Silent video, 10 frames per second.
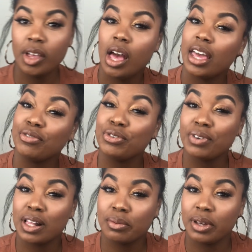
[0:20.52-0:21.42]
If you
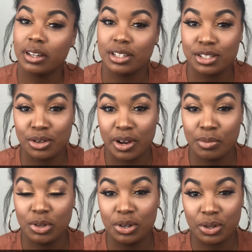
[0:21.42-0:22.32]
follow me on Instagram,
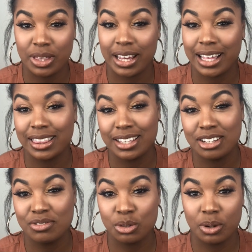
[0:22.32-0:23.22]
you know that I
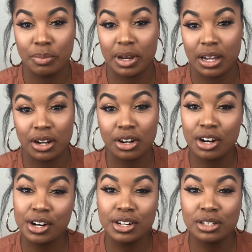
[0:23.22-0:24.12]
love to wear my hair
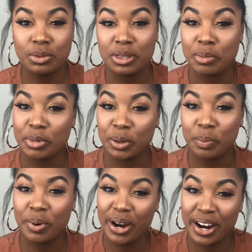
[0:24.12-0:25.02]
curled with the middle
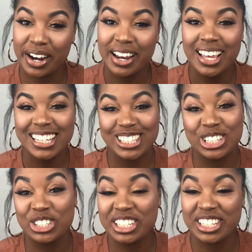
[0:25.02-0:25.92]
part. So
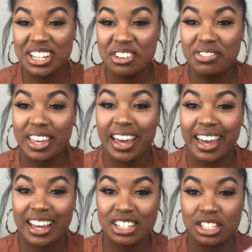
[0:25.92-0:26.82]
to achieve that,
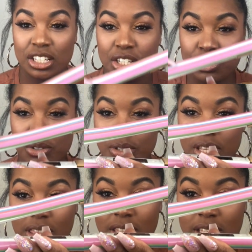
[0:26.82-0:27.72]
I actually use
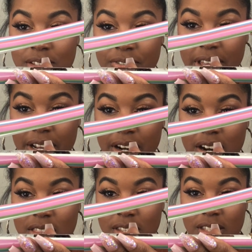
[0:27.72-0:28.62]
this flat
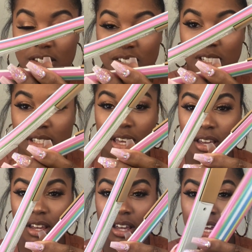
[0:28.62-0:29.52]
iron. This is just
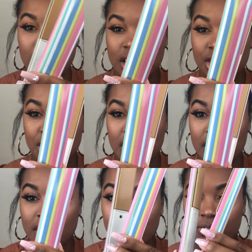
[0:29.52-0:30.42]
a
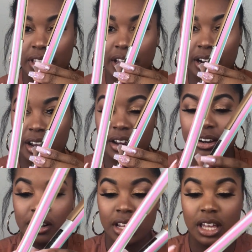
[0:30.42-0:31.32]
Chi flat
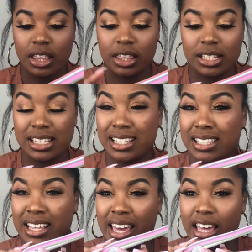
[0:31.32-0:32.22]
iron. This is
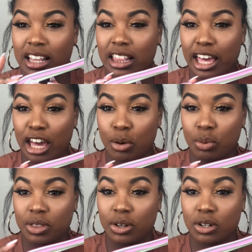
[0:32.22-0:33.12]
a collab
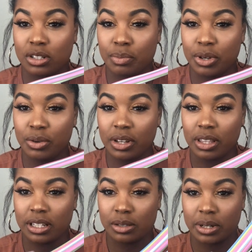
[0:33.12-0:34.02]
with Ulta Beauty.
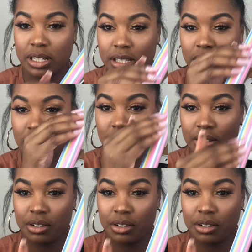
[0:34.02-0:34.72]
That's why it's all,